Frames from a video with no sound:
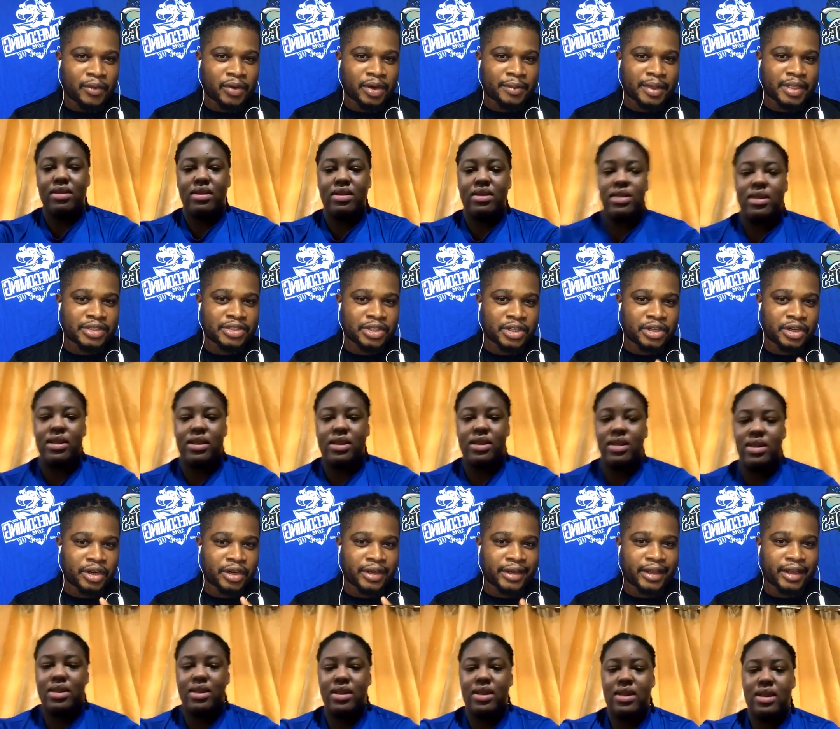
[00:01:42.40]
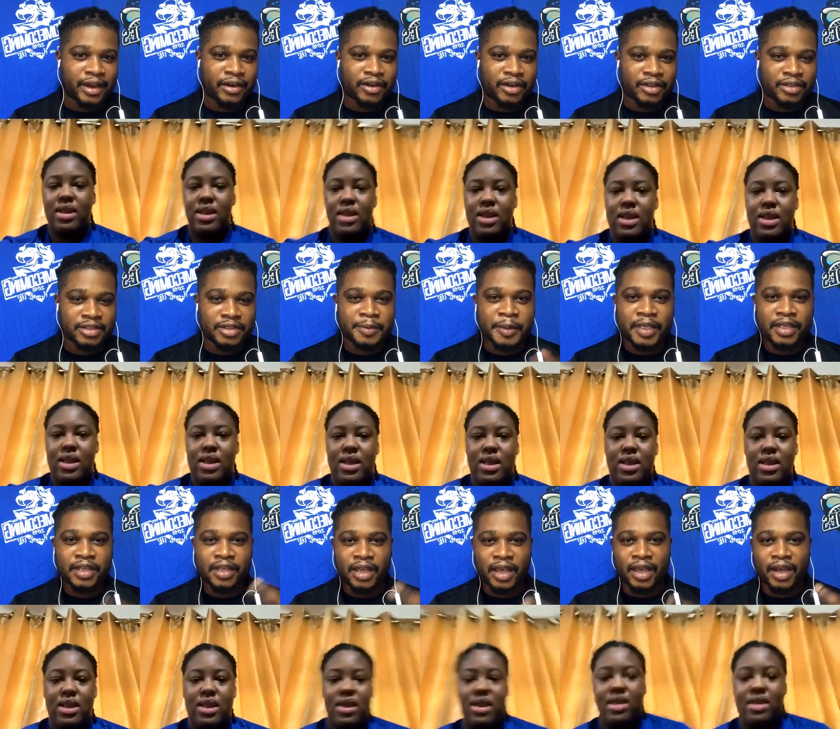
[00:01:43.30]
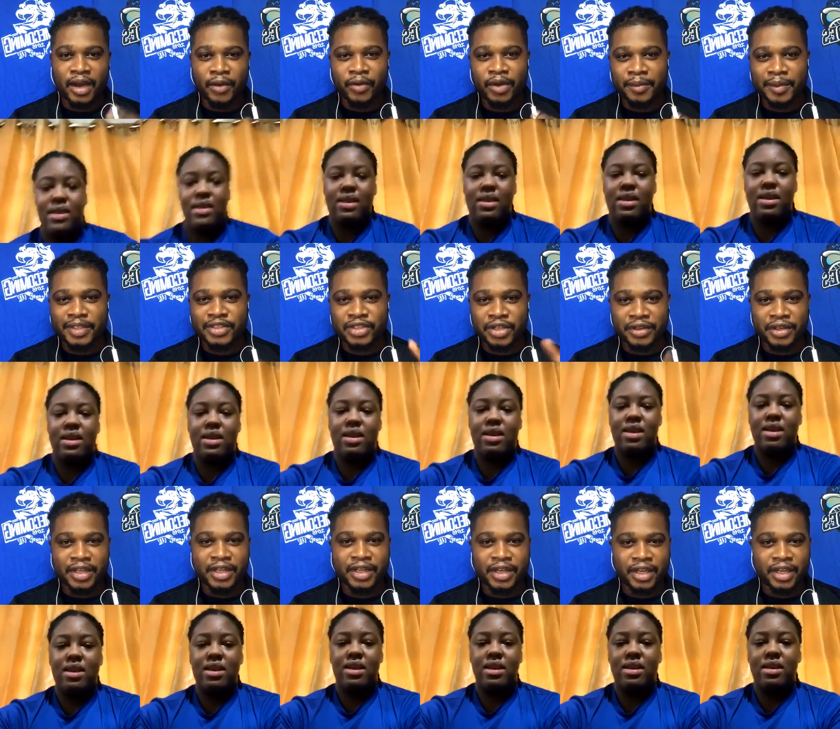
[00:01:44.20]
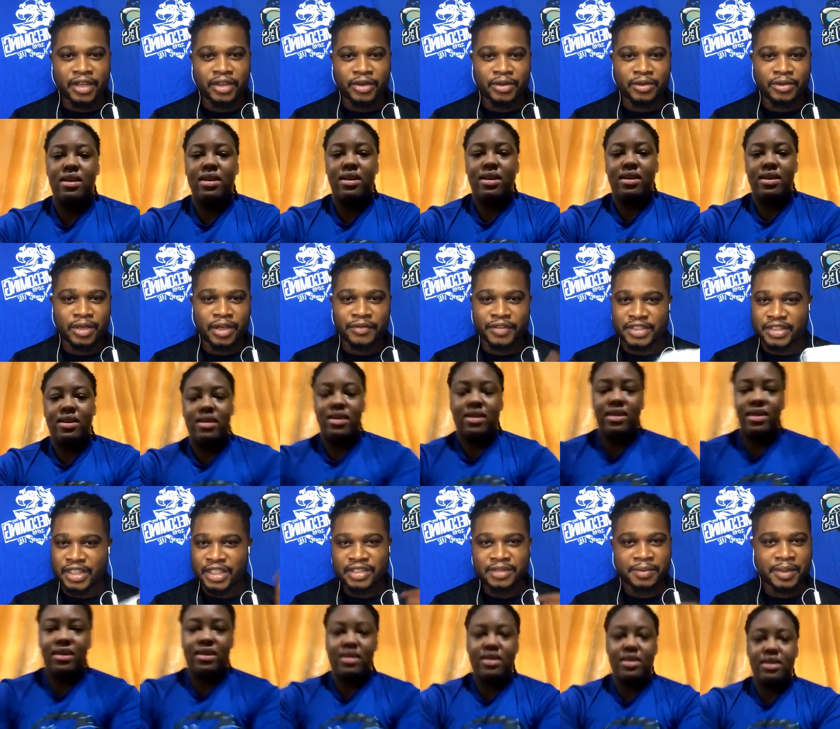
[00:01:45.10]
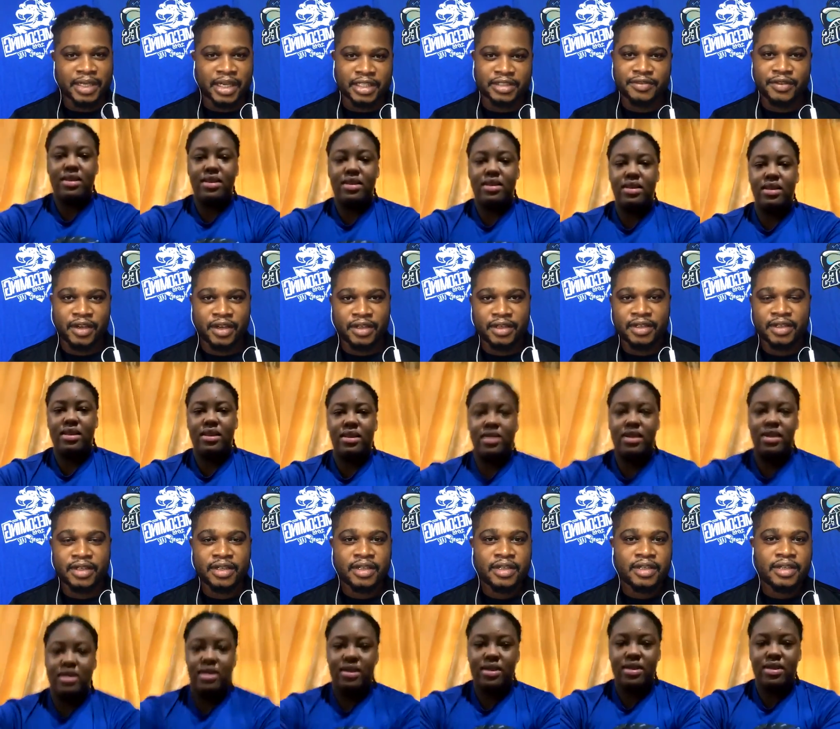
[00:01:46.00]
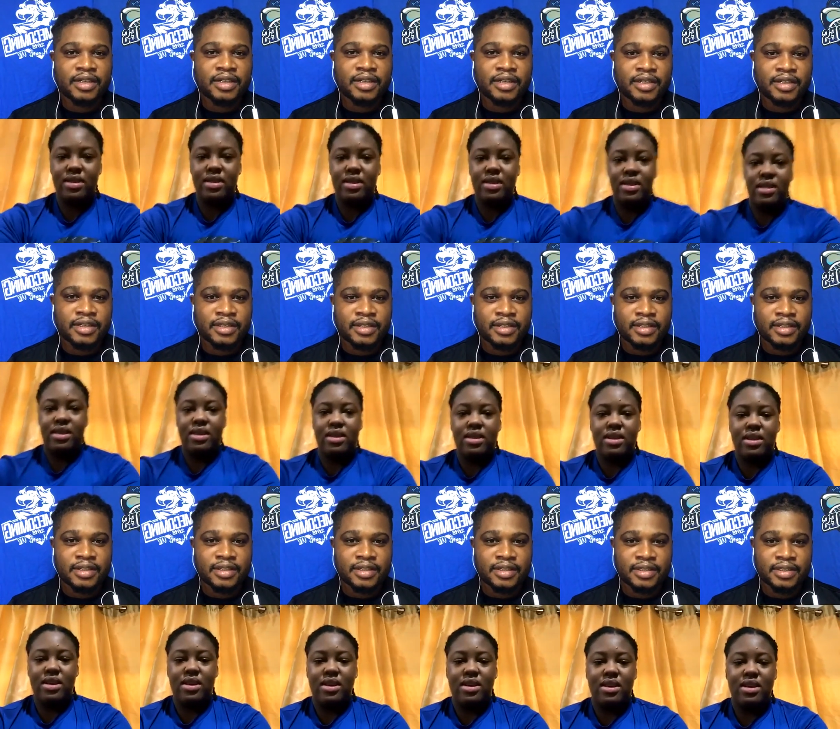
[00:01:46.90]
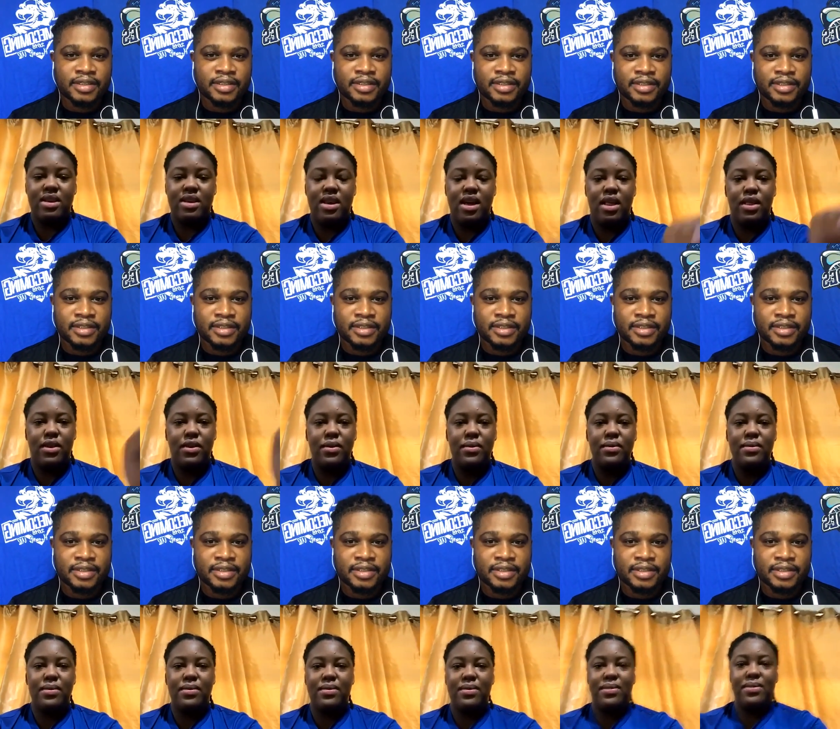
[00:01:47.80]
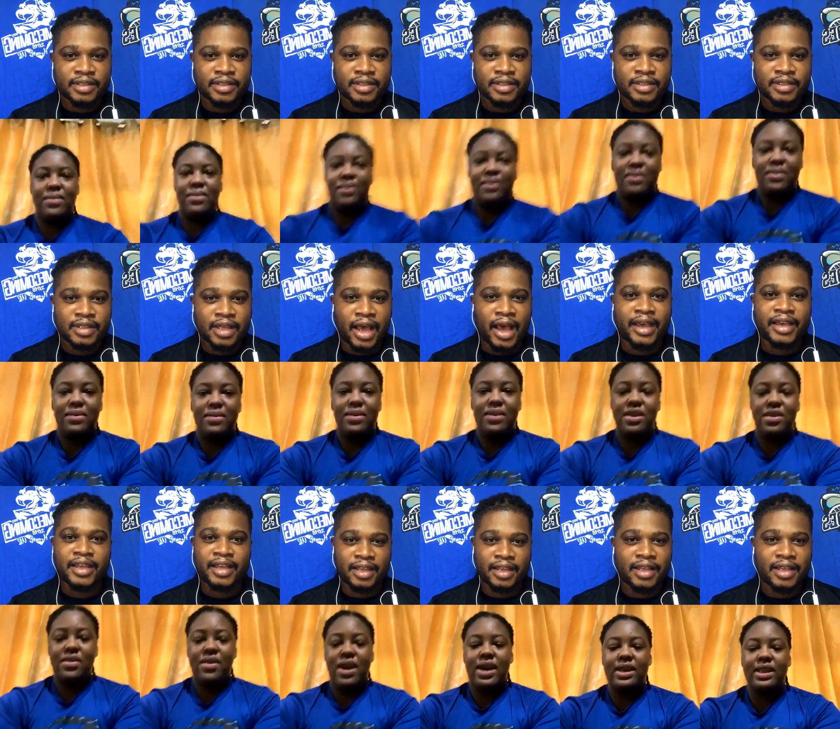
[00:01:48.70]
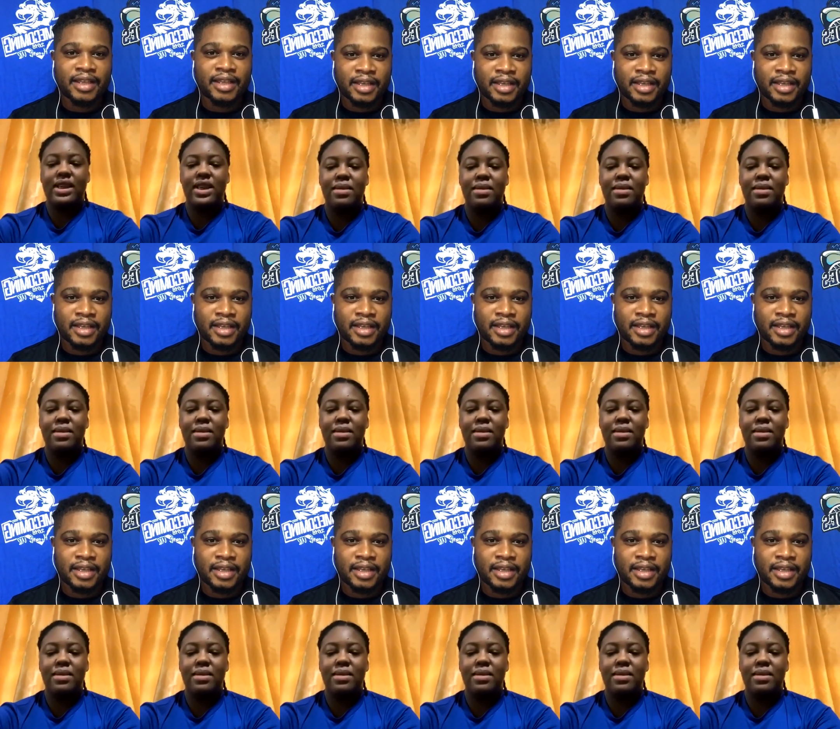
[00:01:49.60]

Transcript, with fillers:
Speaker 1: I want to make sure y'all could hear us. Speak again. I want to make sure they can hear you. If it's just me, that's fine.
Speaker 2: Hello? Can you hear